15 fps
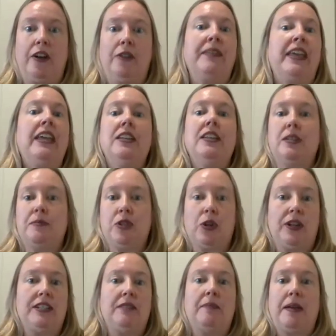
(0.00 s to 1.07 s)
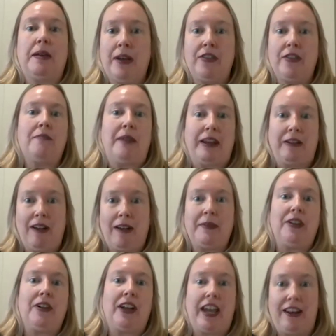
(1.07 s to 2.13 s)
know, some stories of my mother and my
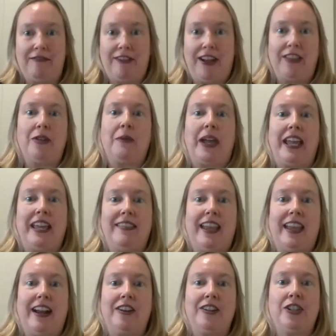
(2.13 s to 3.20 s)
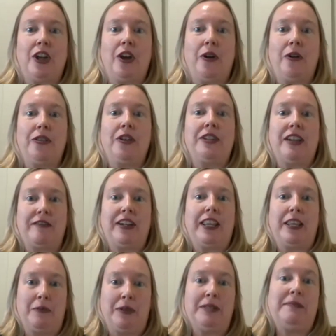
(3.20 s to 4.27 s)
grandmother kind of find their way in there. So there
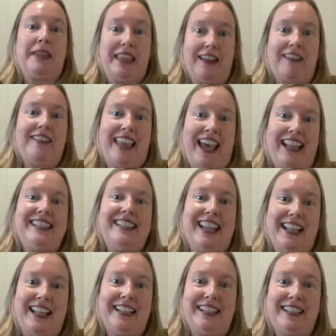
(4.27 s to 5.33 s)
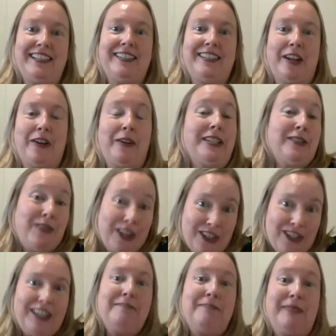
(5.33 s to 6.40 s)
definitely was me there in that sense. So it's
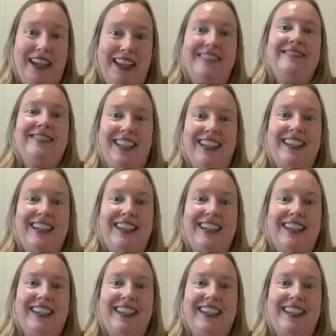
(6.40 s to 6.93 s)
fiction, but